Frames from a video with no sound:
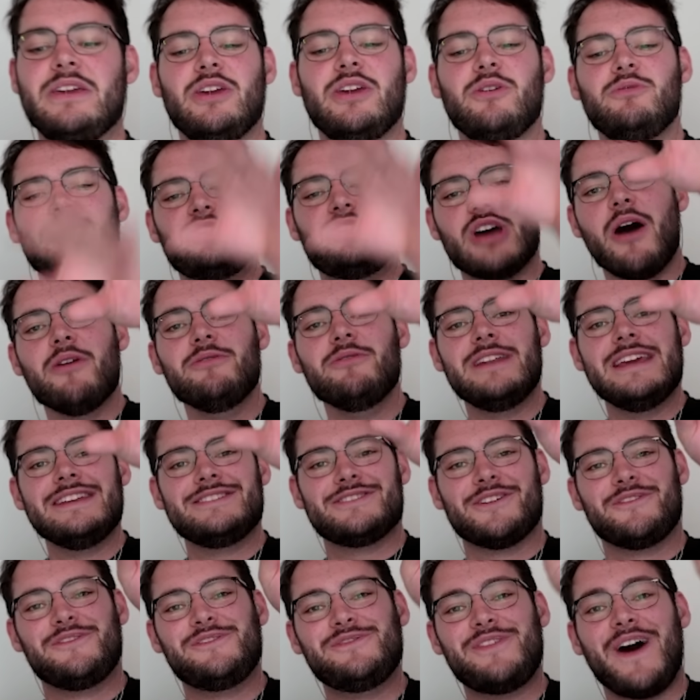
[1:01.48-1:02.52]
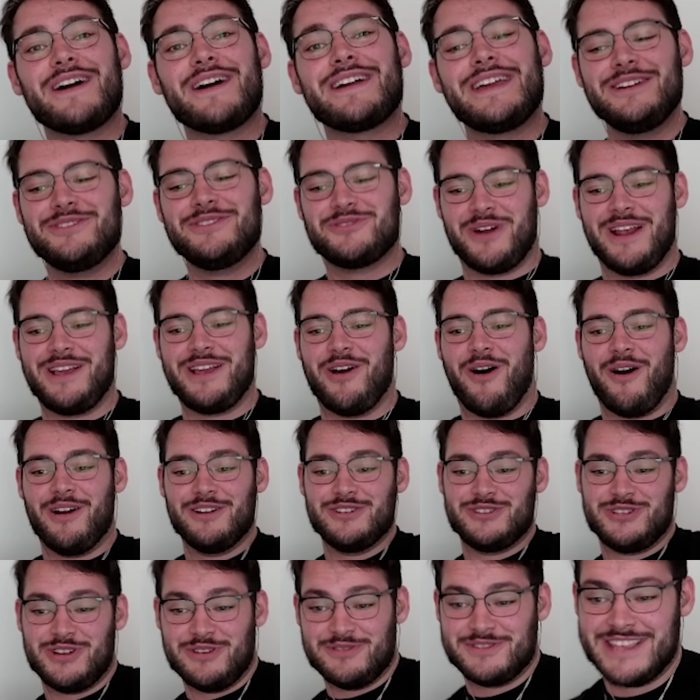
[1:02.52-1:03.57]
But you don't need to fucking drink
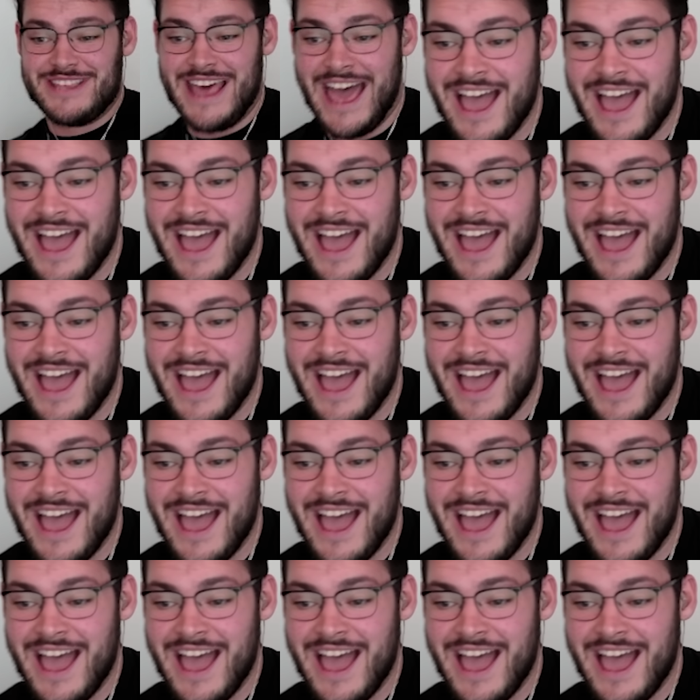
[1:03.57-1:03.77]
orange juice